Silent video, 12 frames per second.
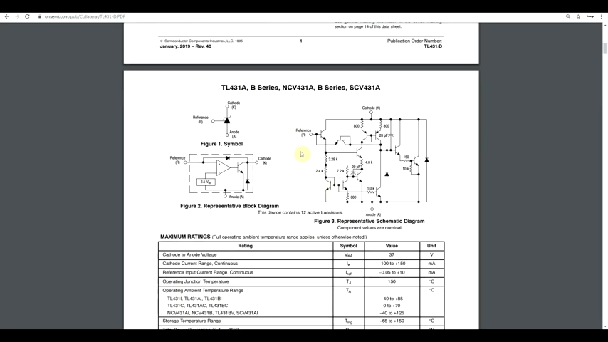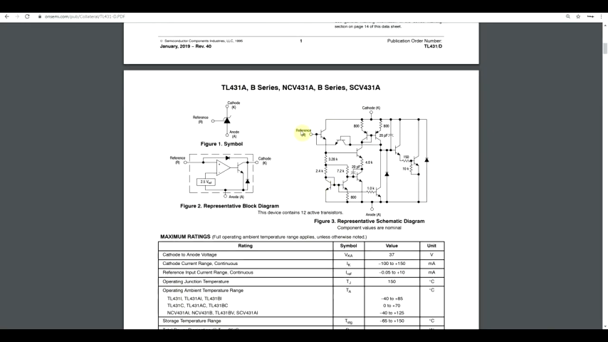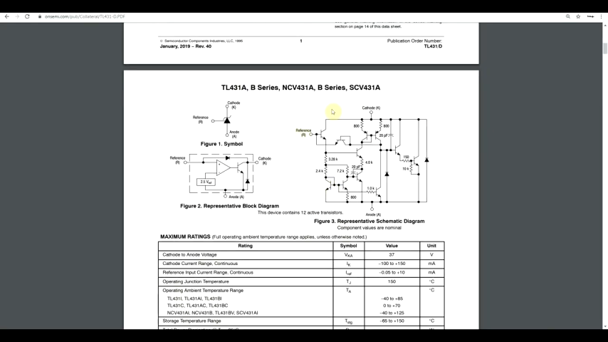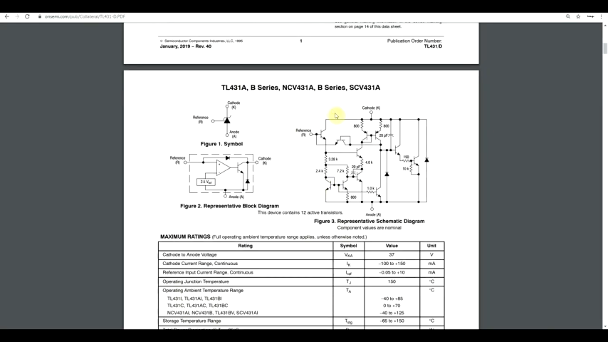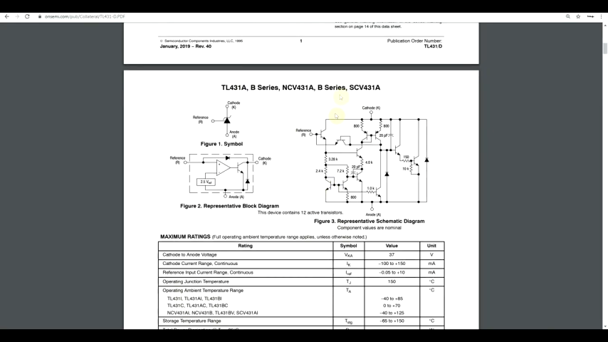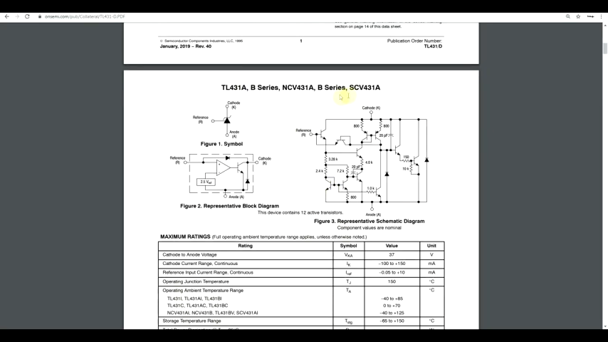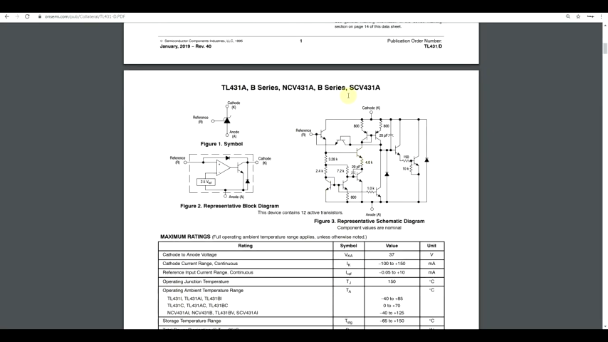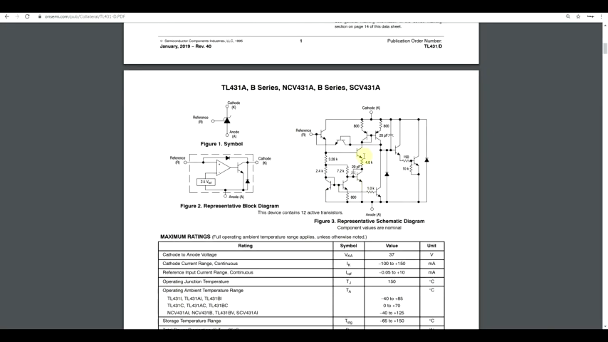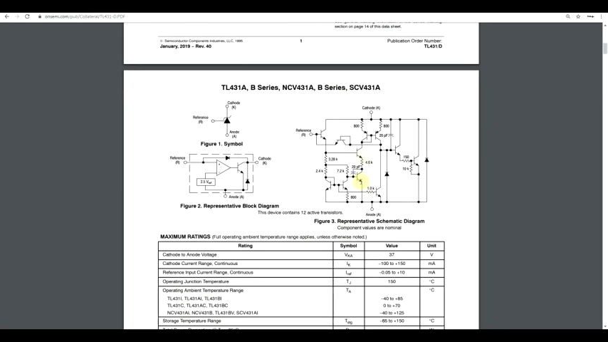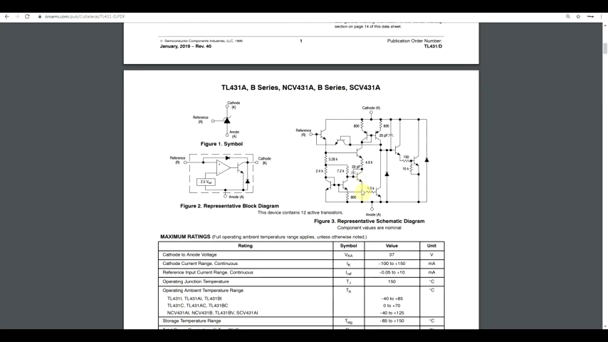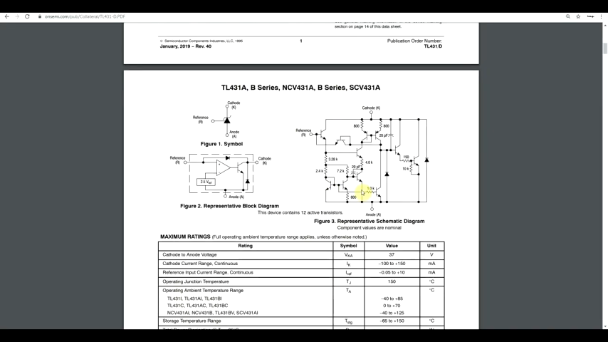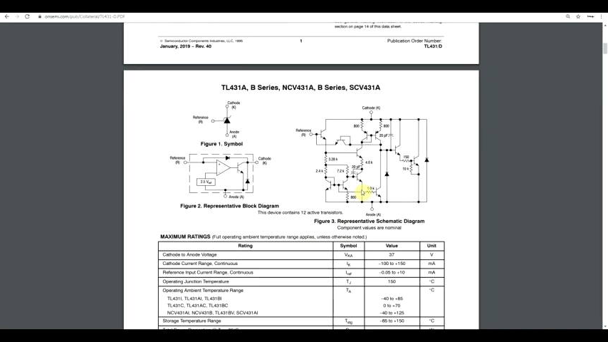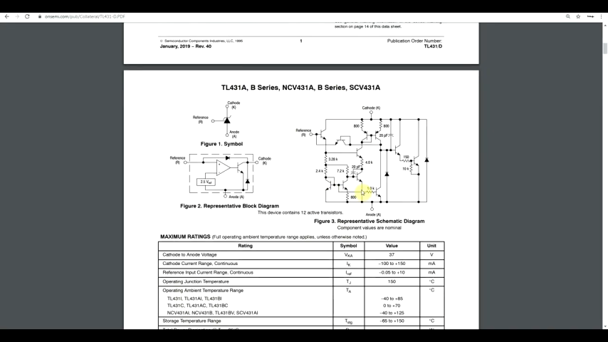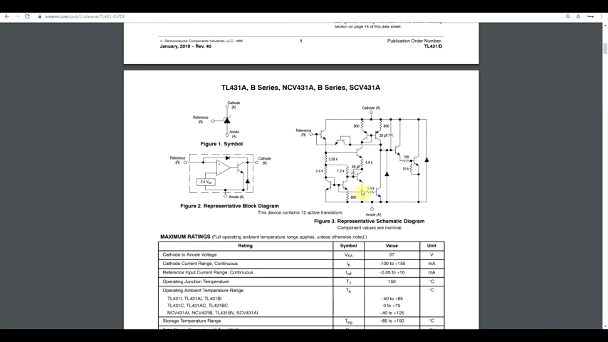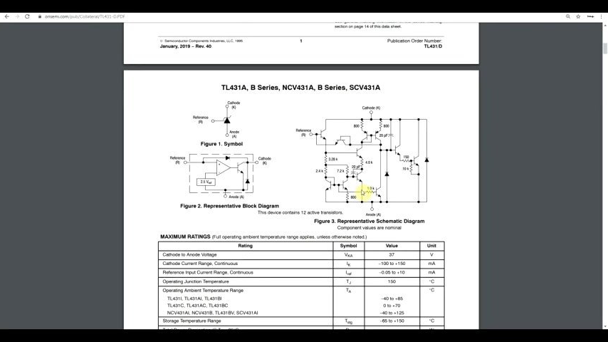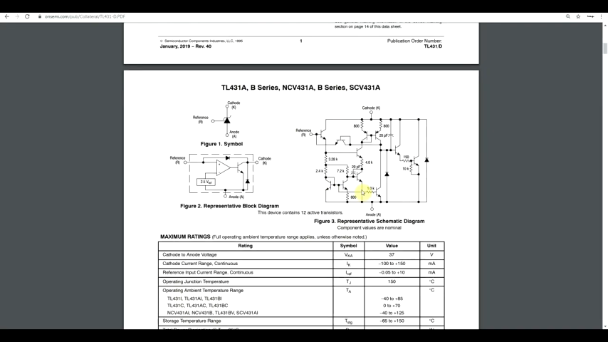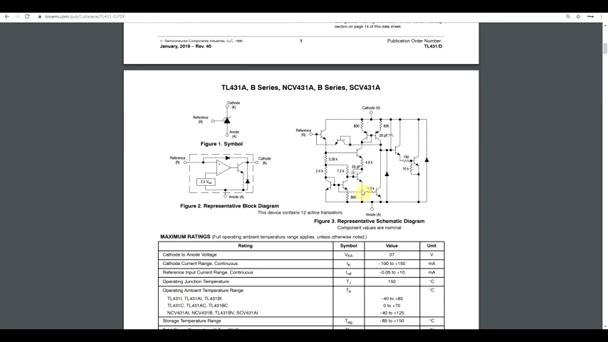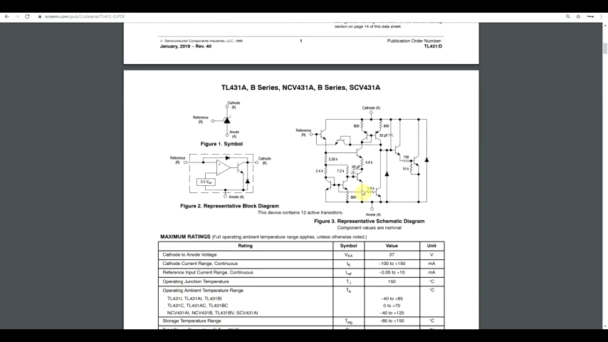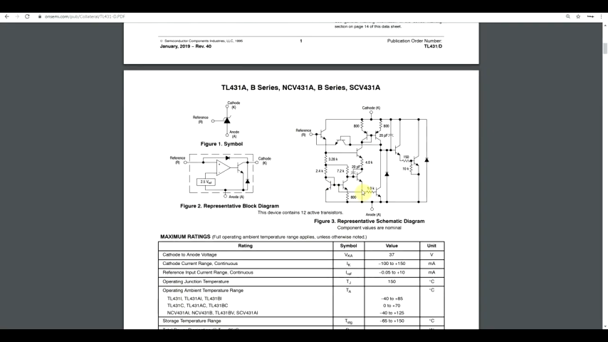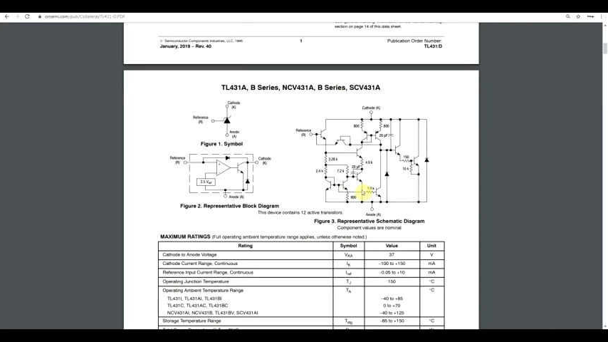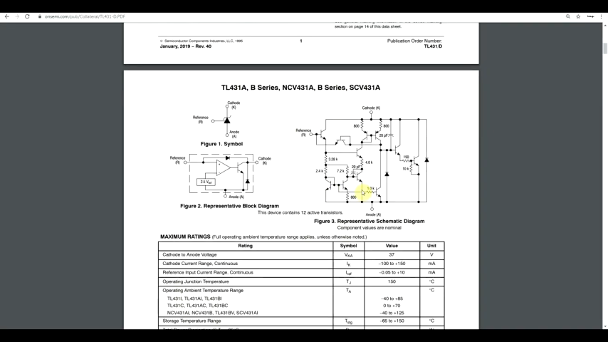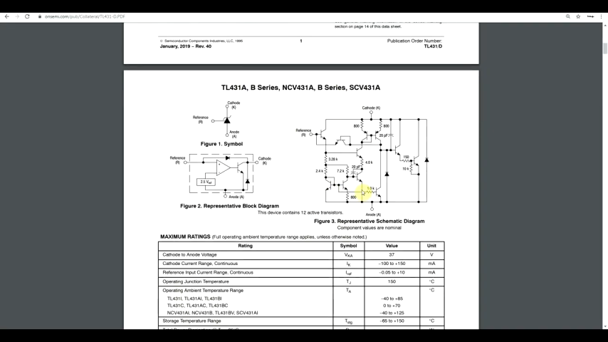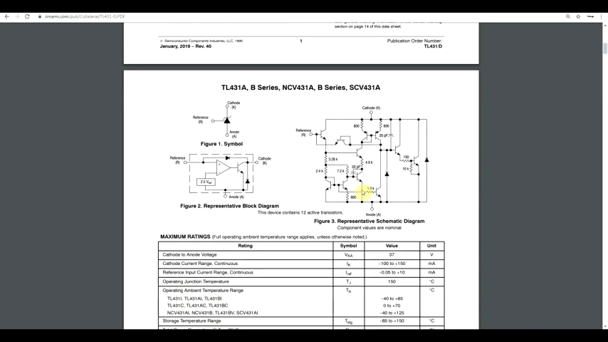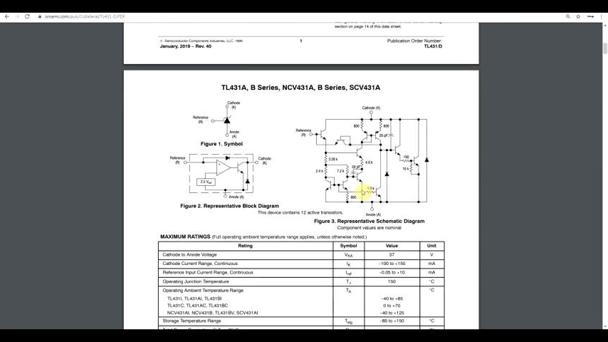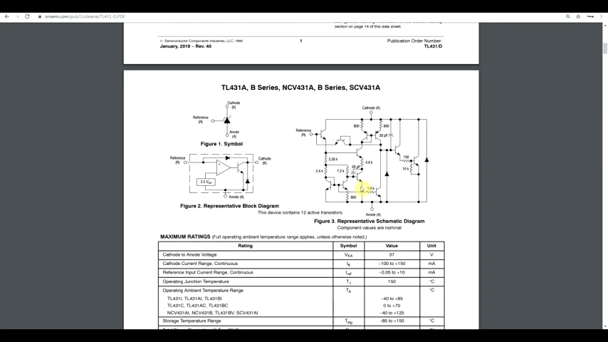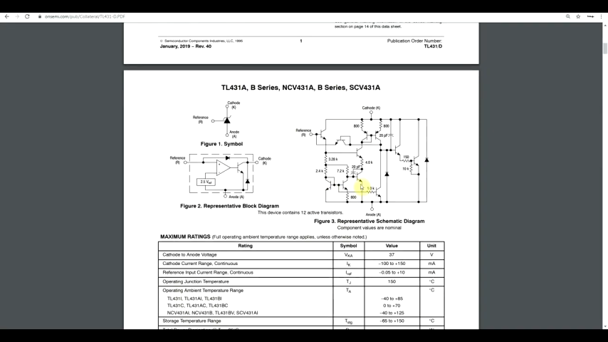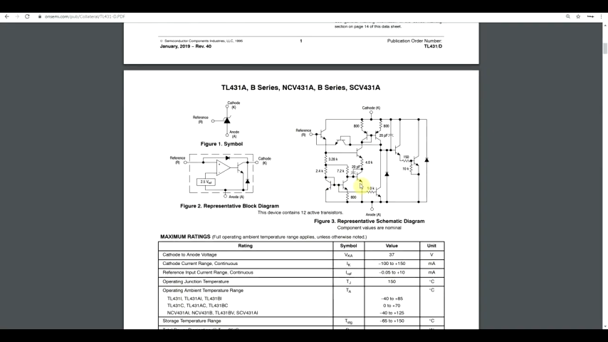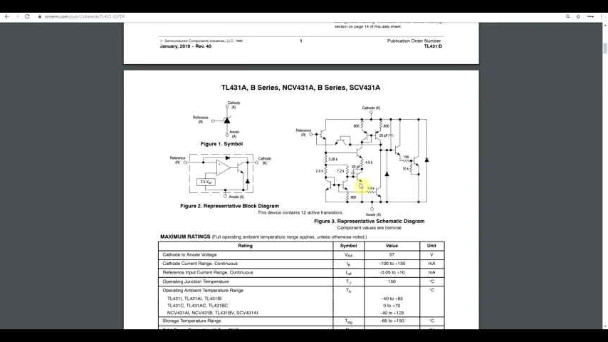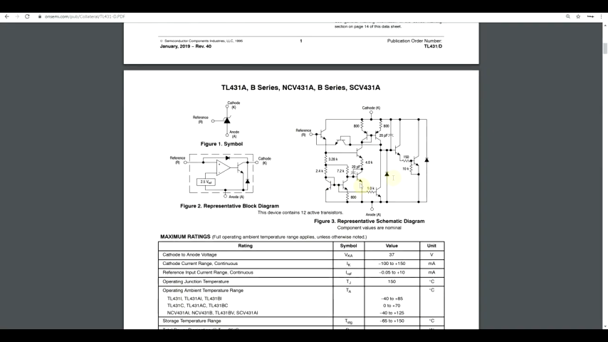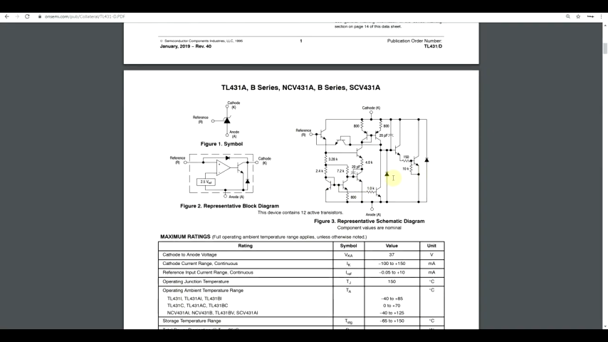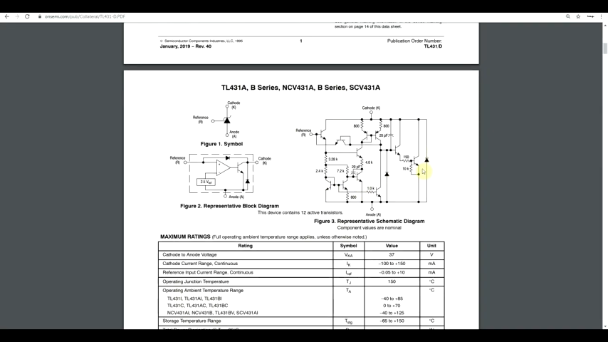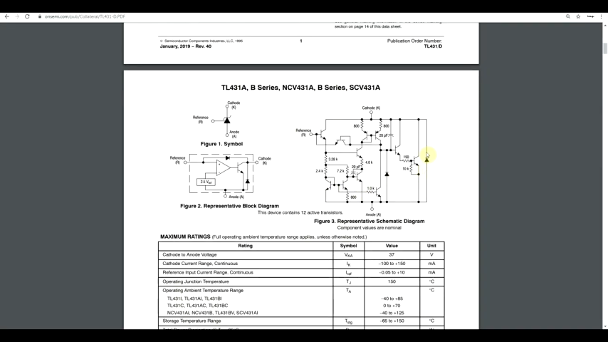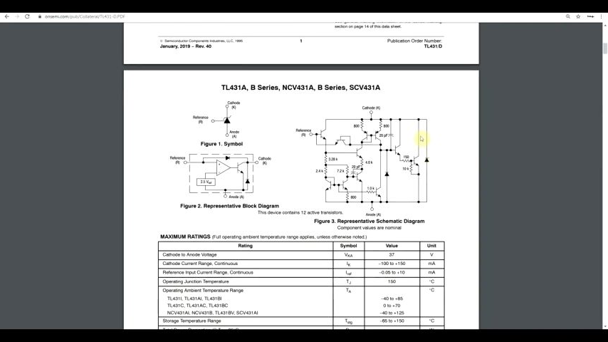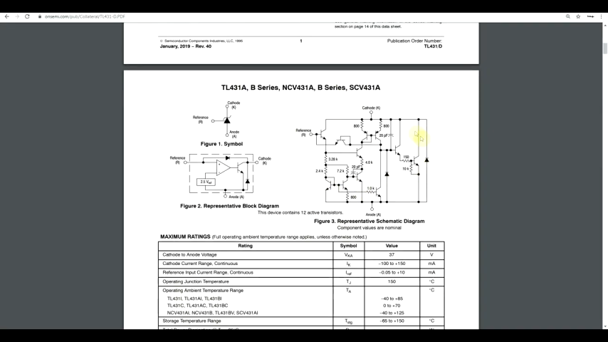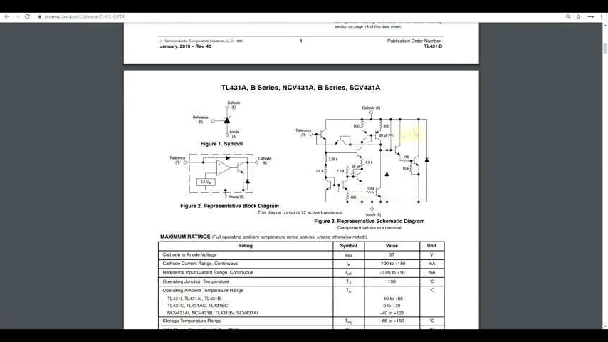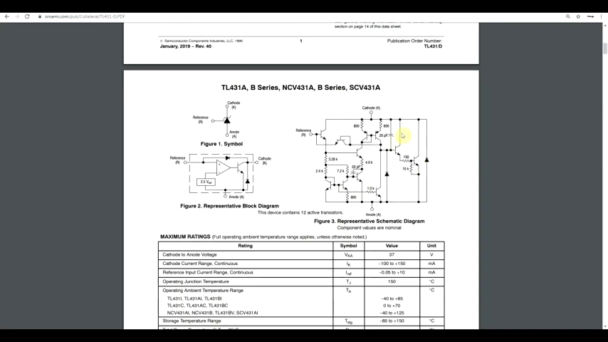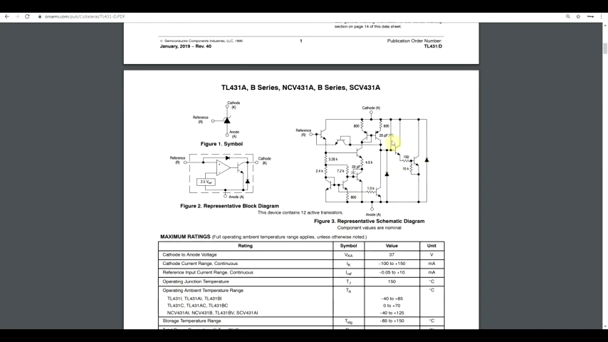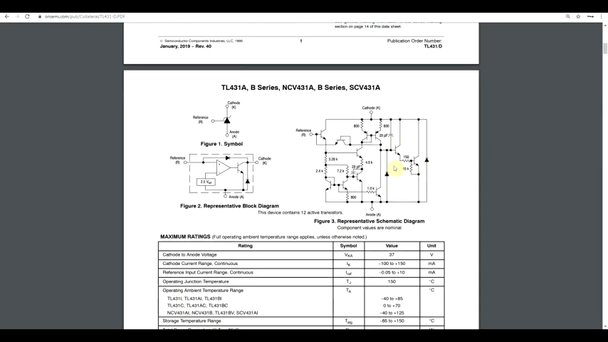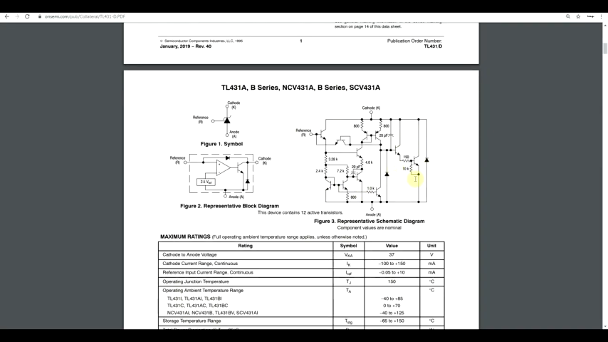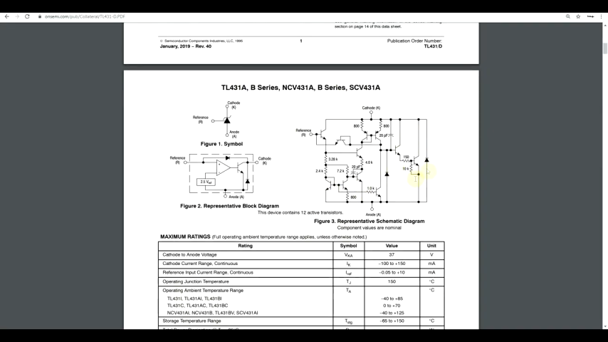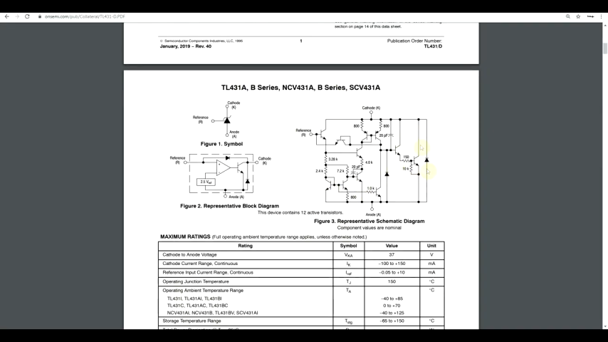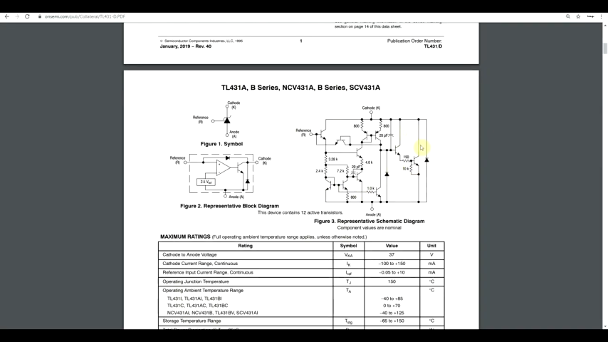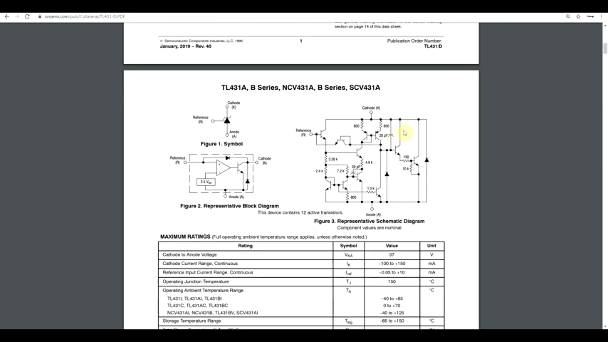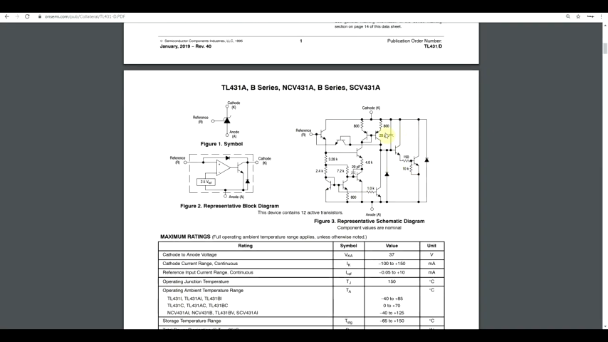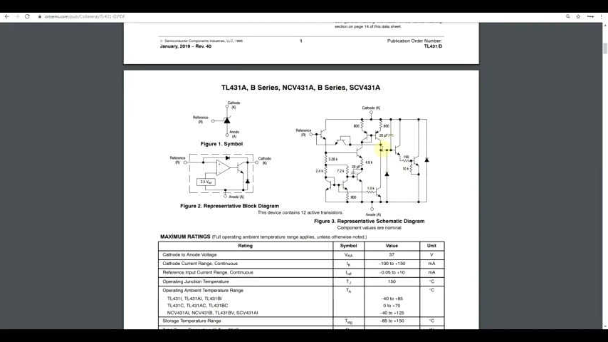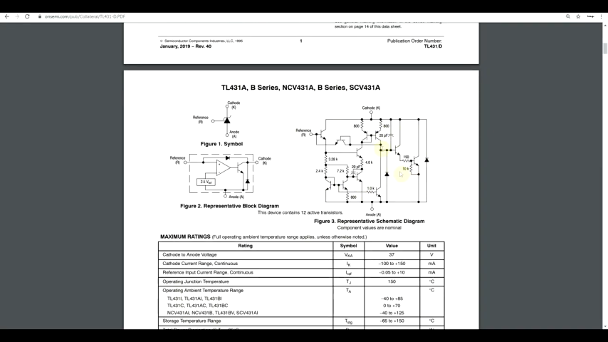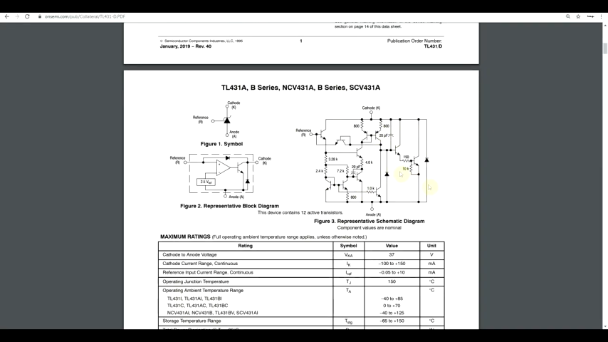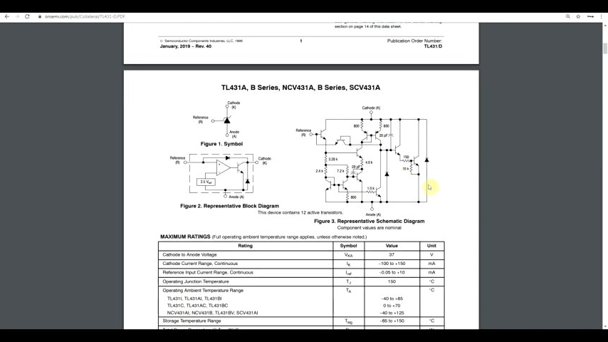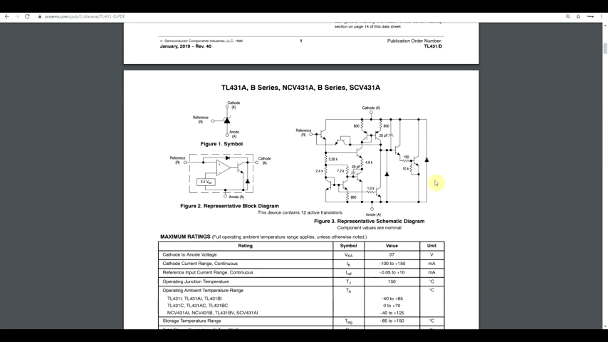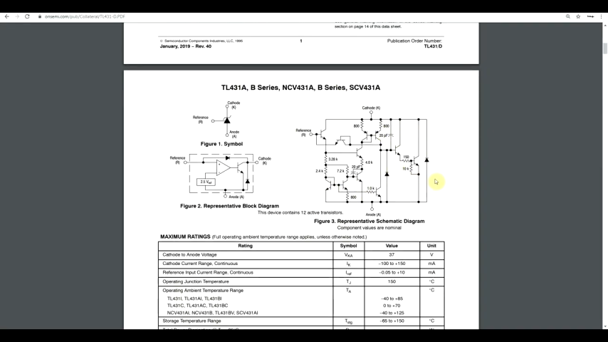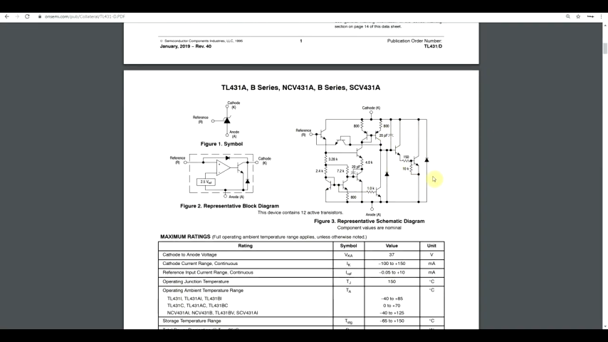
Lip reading: [unreadable: no face in view]